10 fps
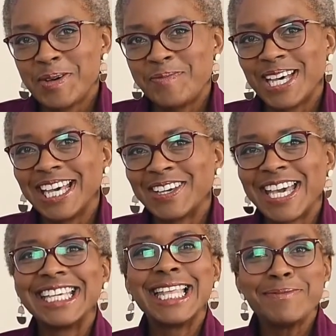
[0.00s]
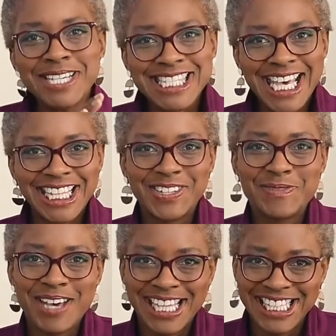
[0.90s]
But okay, let me tell you
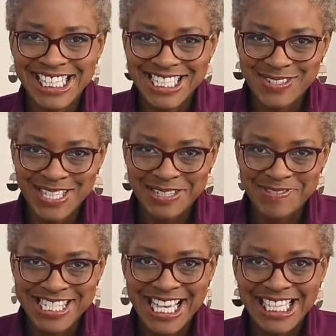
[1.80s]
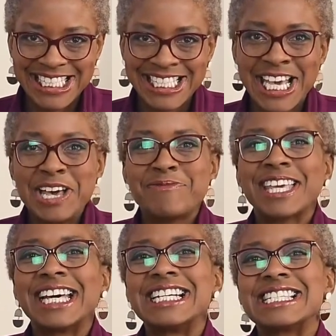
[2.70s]
about the other 20%,
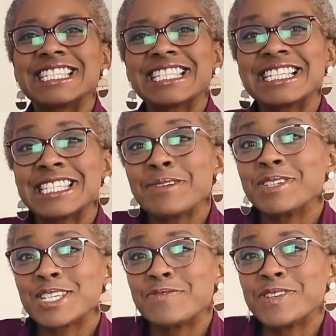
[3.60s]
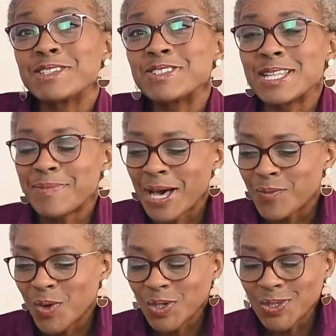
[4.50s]
because there's so much confusion about
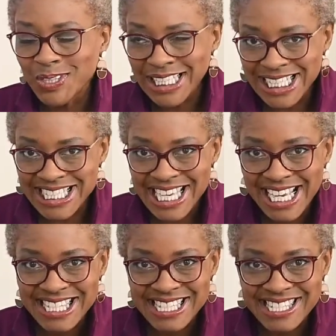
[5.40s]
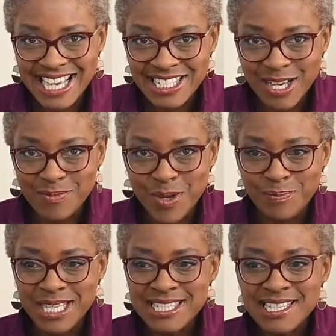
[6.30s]
what you need to set up your
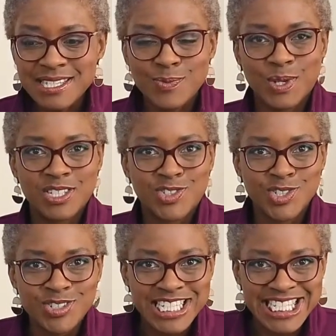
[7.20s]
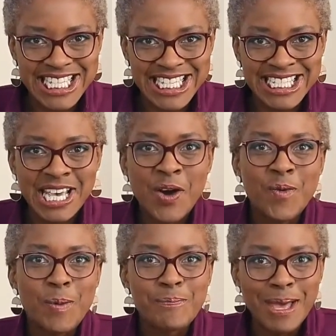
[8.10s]
business, what insurances,
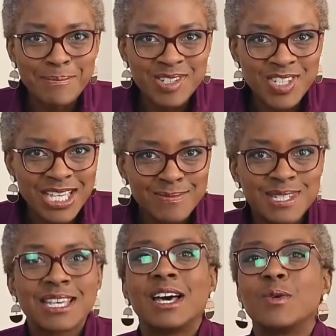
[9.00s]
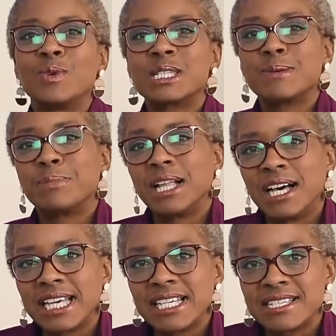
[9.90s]
what memberships, what
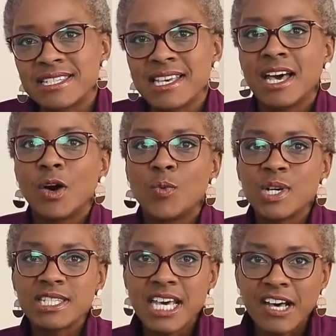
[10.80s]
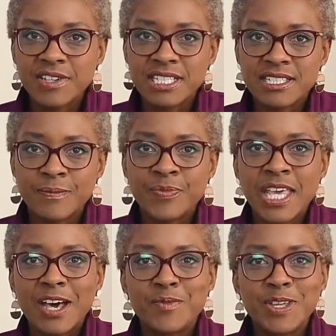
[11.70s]
suppliers, what's covered.
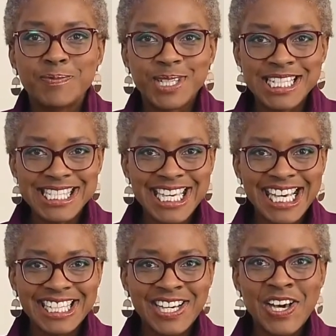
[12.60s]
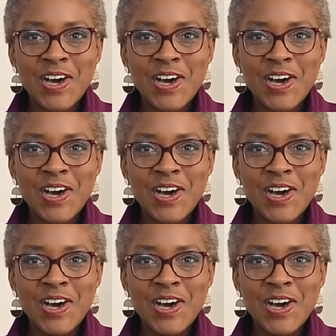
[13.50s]
And we've put it together